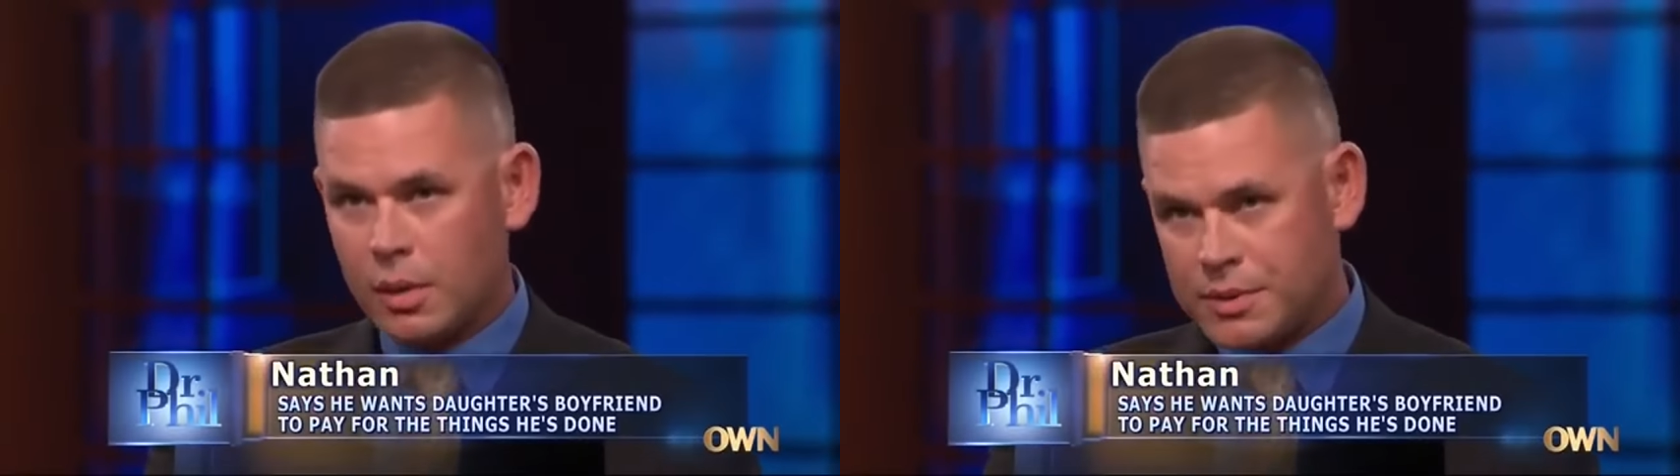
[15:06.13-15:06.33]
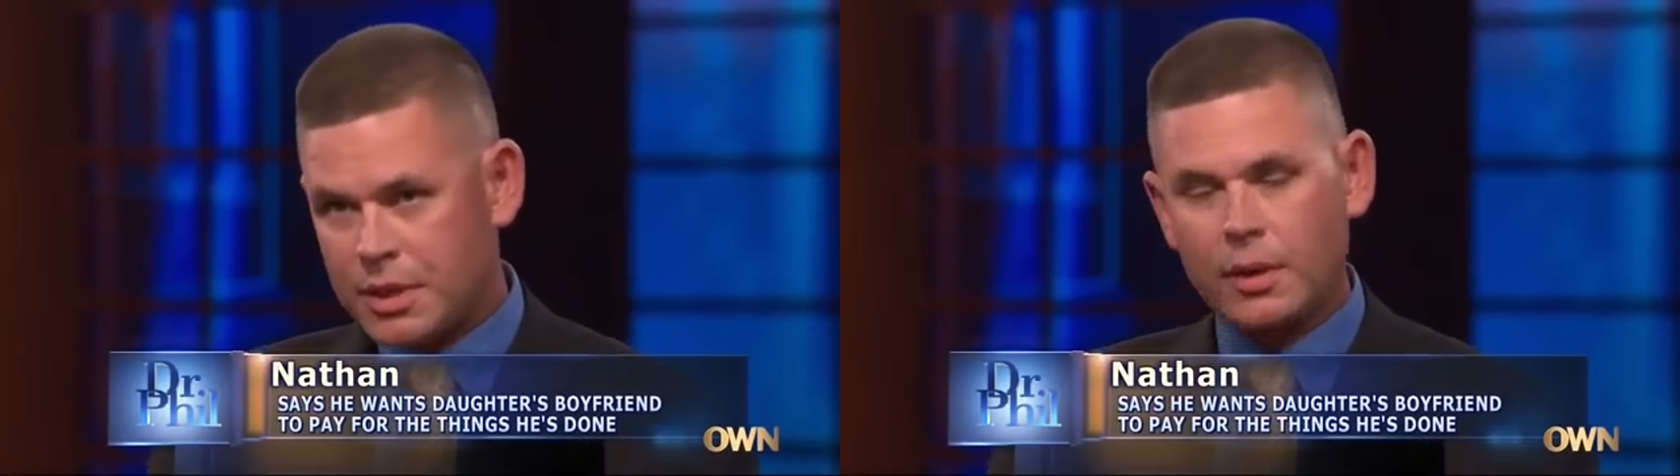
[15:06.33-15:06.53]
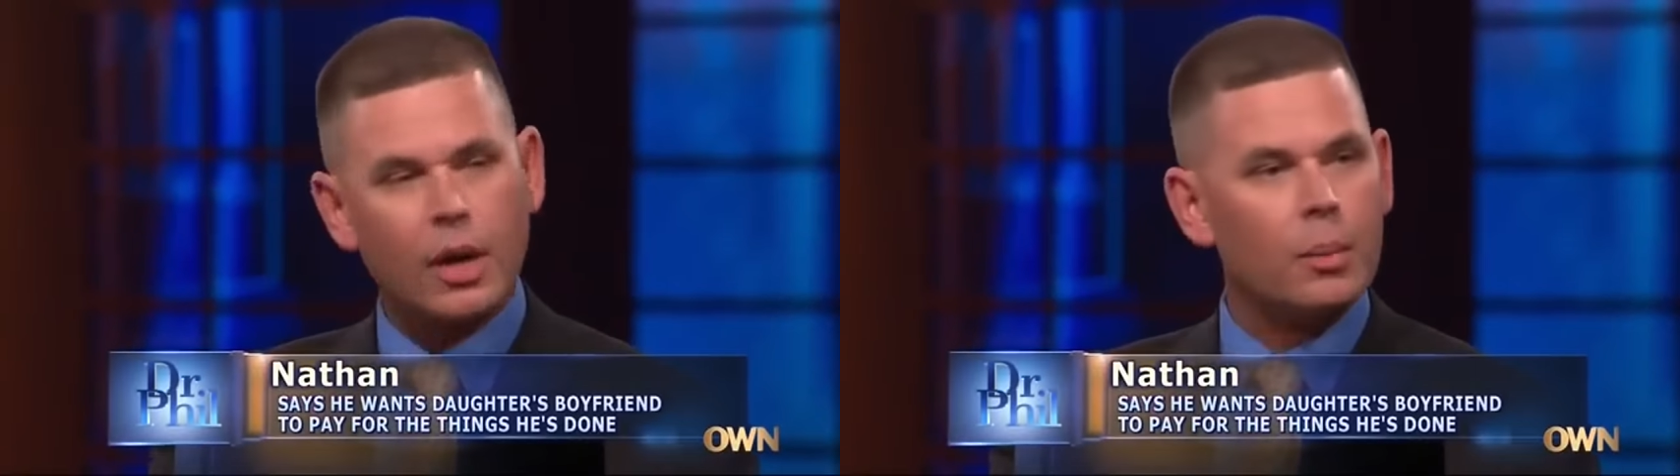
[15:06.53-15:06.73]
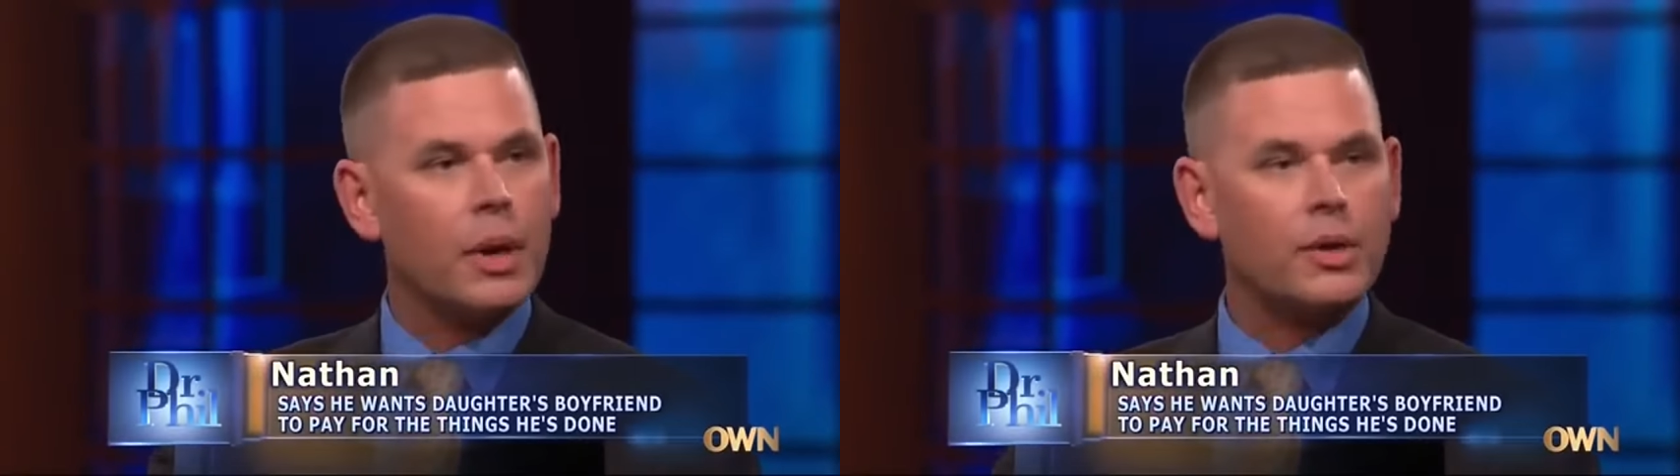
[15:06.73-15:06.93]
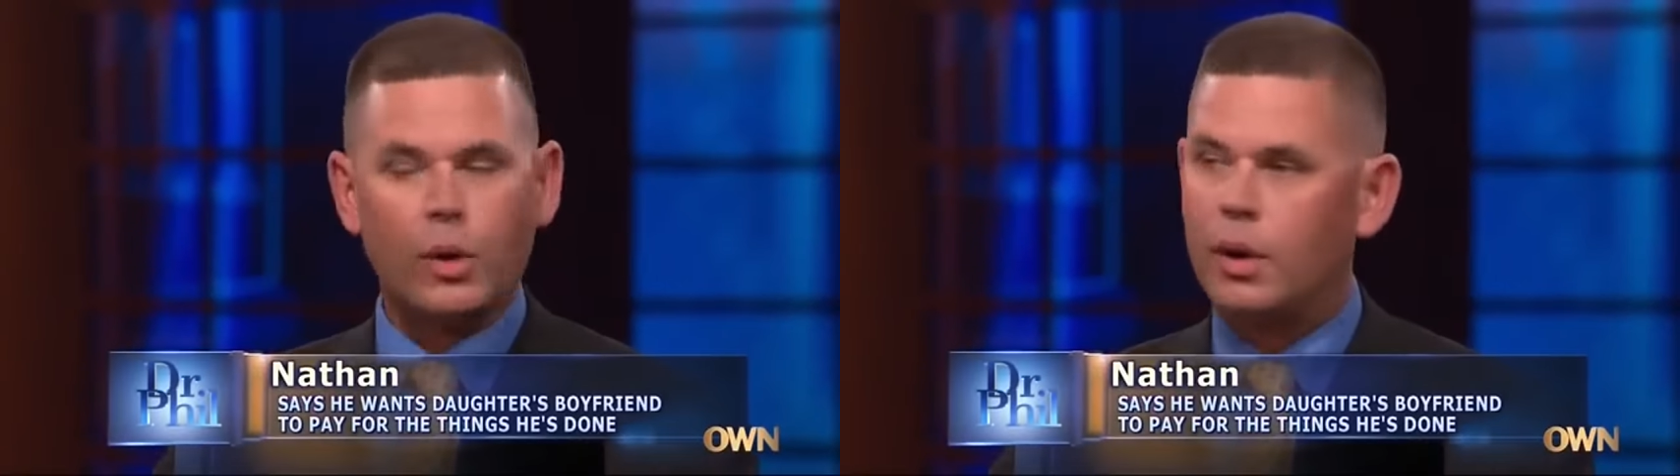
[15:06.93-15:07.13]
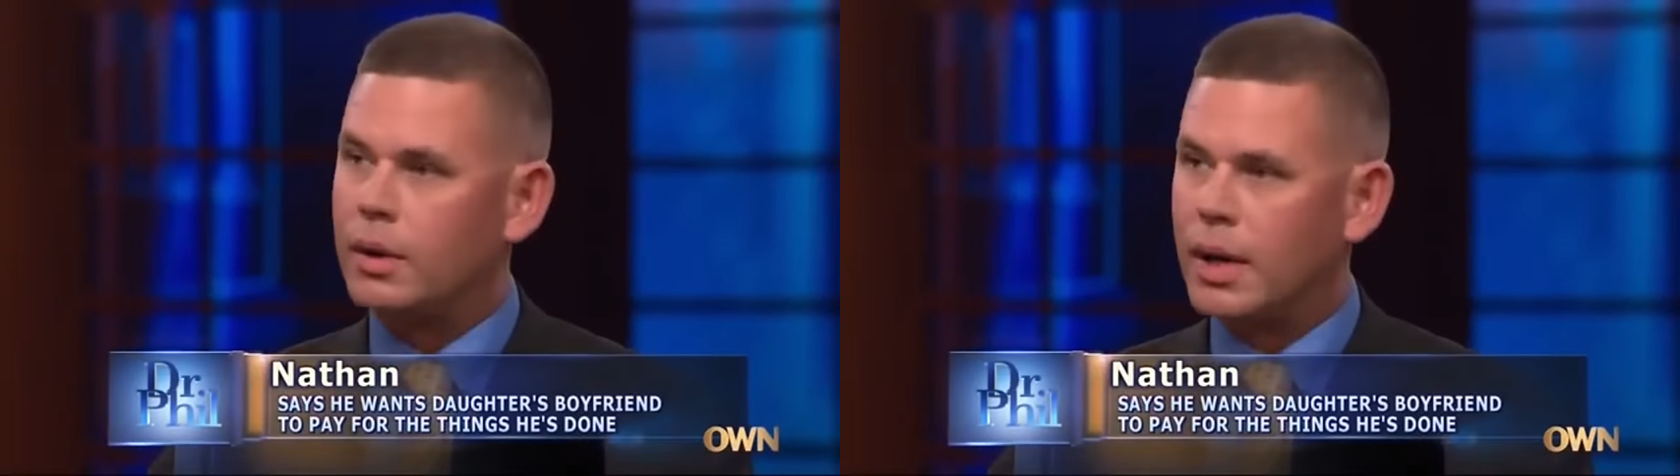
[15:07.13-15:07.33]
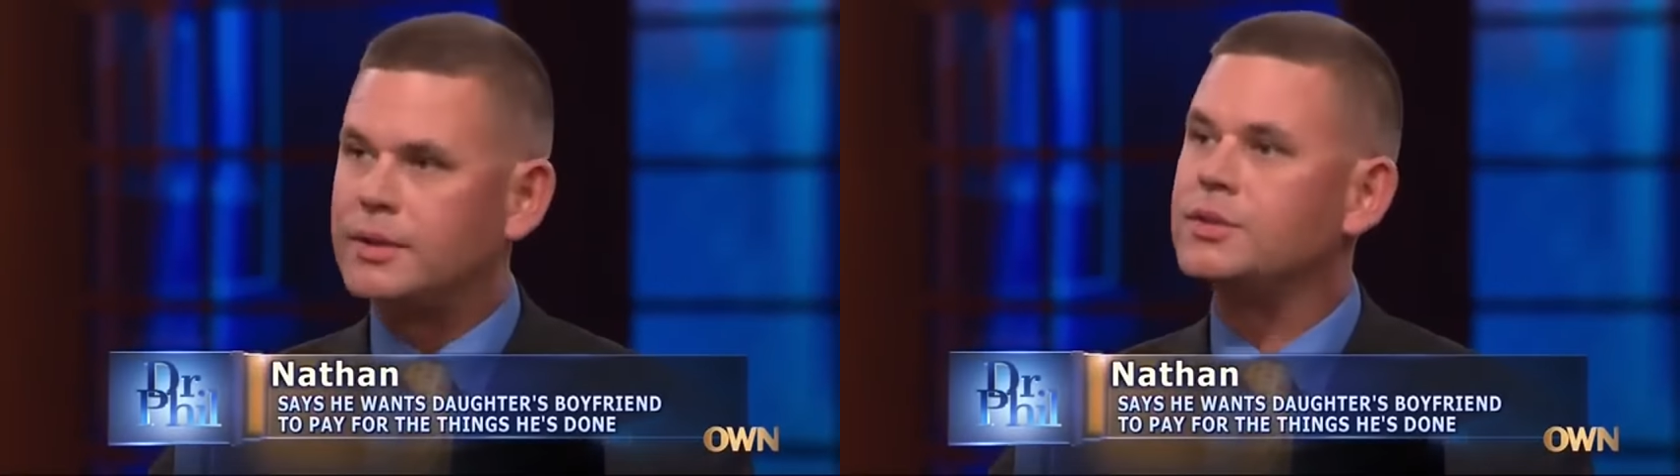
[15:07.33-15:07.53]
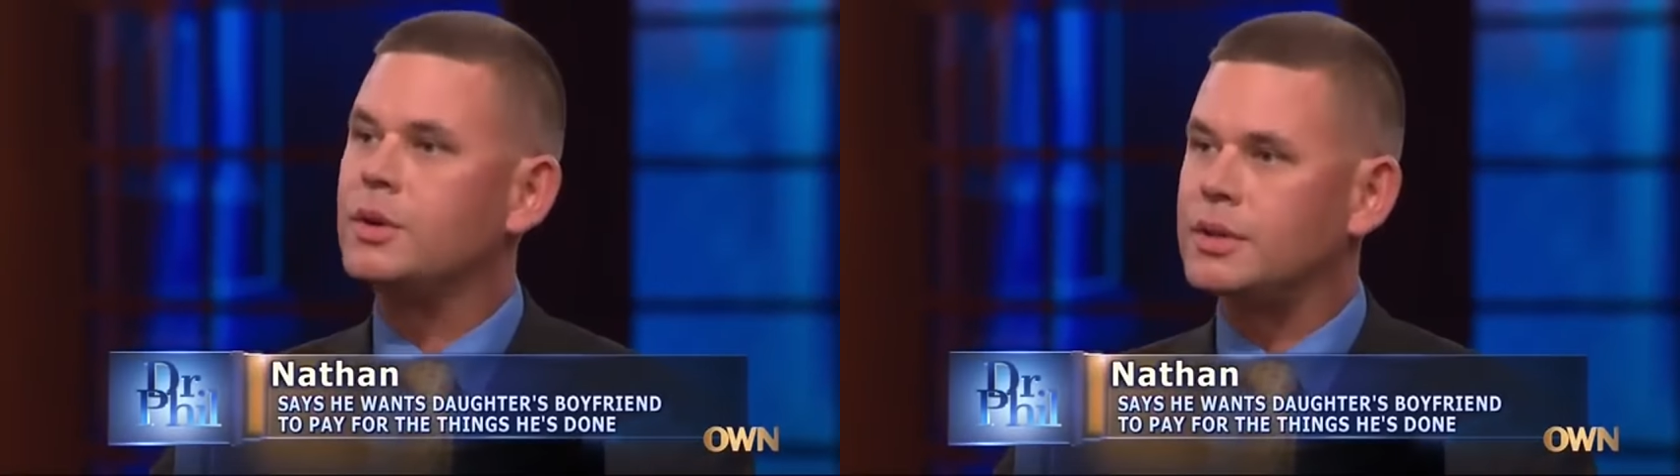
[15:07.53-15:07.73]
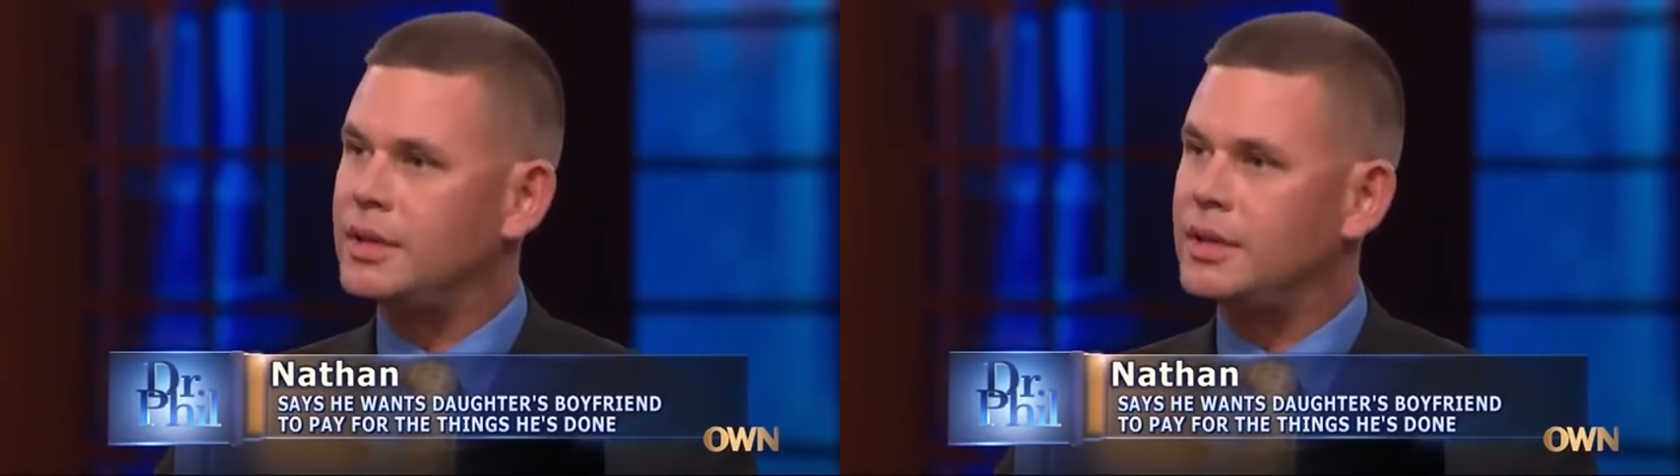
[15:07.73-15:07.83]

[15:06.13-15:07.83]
I was here to help my daughter, not to talk to